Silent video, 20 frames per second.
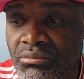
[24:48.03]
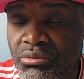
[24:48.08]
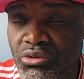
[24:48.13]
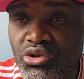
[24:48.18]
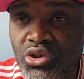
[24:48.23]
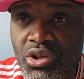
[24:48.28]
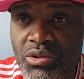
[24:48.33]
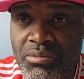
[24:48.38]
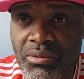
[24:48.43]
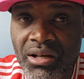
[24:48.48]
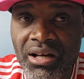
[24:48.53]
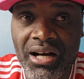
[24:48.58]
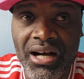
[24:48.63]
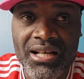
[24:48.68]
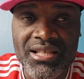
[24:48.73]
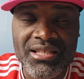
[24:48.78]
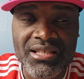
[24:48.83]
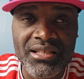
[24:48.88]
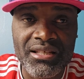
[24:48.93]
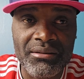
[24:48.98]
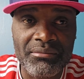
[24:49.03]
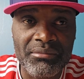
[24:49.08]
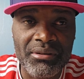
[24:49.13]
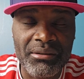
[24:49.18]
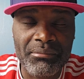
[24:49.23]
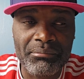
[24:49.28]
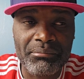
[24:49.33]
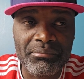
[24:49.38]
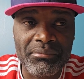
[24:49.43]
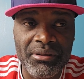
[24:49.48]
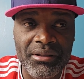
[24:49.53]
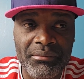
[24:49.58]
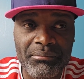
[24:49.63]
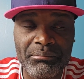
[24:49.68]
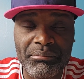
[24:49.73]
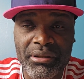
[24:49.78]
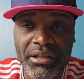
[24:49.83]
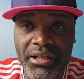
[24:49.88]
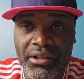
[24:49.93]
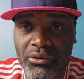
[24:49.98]
just because
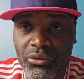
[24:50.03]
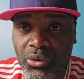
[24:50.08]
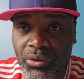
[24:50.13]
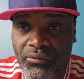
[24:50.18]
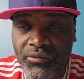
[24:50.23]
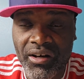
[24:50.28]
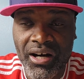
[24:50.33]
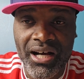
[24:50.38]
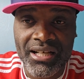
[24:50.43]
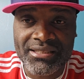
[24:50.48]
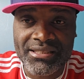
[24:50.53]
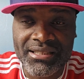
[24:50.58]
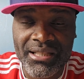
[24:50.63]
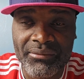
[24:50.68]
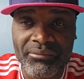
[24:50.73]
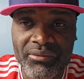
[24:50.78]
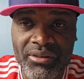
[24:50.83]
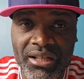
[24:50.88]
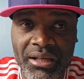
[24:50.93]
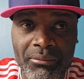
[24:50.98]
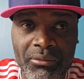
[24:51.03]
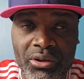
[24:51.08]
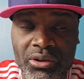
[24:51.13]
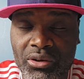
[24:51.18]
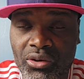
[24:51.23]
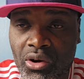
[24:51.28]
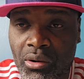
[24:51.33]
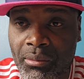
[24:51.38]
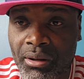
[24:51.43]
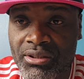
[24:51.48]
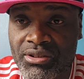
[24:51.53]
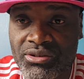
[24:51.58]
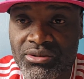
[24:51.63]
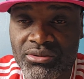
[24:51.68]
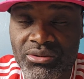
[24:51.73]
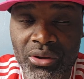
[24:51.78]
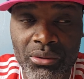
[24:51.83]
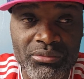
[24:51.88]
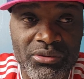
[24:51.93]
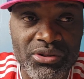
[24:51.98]
him playing good for Aston Villa, I'm going
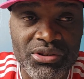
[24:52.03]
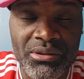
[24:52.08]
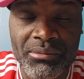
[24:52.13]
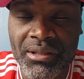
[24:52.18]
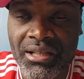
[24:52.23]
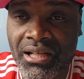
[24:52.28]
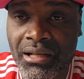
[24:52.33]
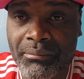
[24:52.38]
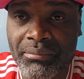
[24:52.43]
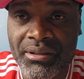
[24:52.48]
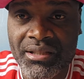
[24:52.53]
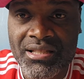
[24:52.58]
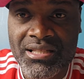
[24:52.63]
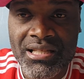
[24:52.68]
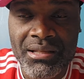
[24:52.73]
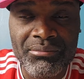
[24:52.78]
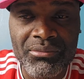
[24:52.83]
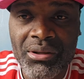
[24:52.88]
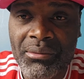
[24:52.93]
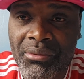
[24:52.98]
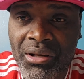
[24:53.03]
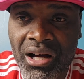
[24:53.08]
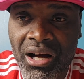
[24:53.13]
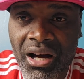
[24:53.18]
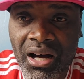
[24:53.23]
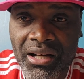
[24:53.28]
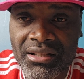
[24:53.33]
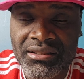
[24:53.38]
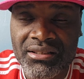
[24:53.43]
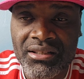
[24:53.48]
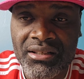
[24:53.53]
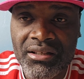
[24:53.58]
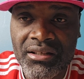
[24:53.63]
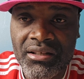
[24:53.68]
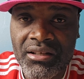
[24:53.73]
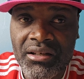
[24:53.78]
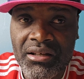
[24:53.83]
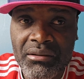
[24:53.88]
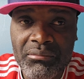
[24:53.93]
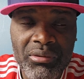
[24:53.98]
to come to Jamaica and play the same. No, he can't.
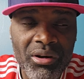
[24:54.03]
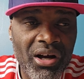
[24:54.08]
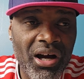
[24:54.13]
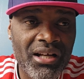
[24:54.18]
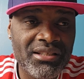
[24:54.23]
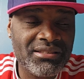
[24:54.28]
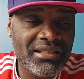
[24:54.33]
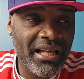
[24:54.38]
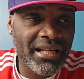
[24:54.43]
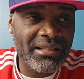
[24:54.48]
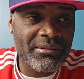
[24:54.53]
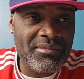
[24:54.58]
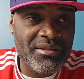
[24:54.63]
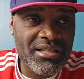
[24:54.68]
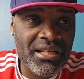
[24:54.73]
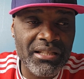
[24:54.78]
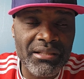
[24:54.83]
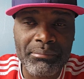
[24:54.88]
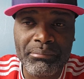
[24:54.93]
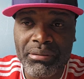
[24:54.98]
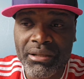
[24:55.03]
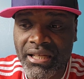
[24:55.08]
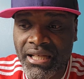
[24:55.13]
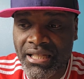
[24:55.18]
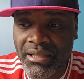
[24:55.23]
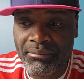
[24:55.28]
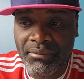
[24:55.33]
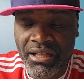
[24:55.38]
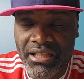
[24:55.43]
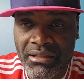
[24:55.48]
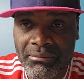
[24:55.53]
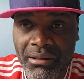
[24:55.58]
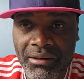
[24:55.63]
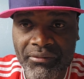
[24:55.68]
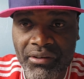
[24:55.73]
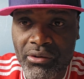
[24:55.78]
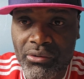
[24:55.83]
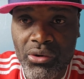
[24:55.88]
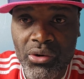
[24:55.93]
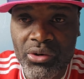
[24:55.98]
Because like him said, the player them that him
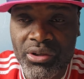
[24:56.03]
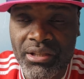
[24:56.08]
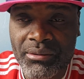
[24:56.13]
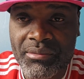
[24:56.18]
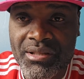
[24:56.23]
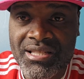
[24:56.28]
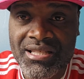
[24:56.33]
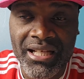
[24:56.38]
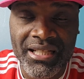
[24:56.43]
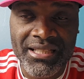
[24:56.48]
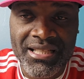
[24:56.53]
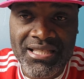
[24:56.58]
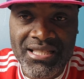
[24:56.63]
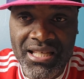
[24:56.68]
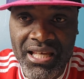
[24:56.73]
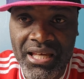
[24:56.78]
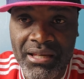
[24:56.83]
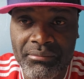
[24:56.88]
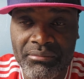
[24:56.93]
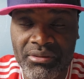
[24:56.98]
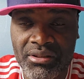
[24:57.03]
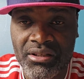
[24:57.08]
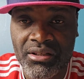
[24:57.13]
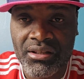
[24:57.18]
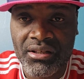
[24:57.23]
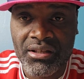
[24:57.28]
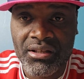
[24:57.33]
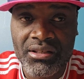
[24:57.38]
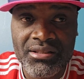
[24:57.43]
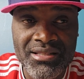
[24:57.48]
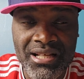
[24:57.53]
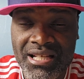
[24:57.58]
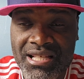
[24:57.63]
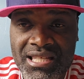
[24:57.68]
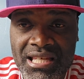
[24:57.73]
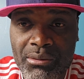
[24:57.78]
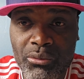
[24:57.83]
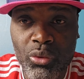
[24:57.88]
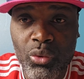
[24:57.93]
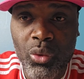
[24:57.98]
have around him is not the same. It's not the
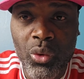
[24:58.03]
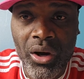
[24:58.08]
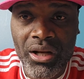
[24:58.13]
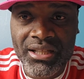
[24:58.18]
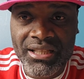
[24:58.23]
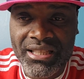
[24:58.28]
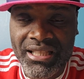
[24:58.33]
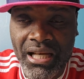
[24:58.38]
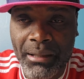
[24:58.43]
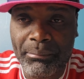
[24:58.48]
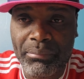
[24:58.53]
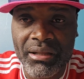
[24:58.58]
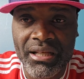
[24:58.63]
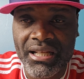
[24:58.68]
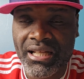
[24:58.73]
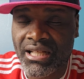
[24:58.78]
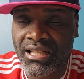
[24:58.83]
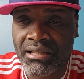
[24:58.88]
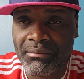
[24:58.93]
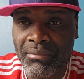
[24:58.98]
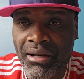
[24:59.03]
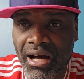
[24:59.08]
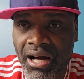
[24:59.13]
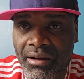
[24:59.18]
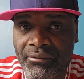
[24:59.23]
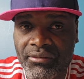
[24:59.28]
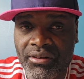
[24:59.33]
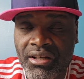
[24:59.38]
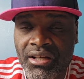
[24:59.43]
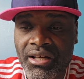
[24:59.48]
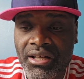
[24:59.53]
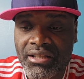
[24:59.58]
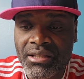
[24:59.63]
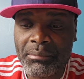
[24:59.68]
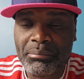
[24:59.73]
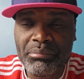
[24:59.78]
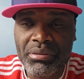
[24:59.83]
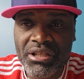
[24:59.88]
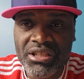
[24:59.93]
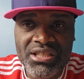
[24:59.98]
same quality of player that him have.
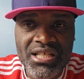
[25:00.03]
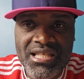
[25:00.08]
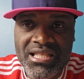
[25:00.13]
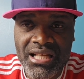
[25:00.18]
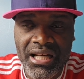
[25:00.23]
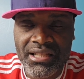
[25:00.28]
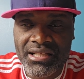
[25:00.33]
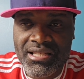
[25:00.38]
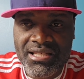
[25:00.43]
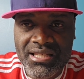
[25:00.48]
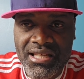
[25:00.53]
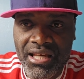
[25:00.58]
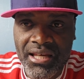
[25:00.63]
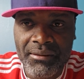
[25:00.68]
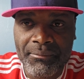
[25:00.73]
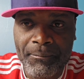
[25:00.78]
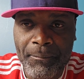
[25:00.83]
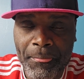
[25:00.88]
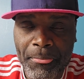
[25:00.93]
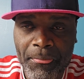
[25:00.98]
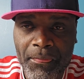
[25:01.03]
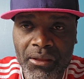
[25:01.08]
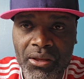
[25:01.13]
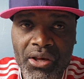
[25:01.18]
The pitch is not the same.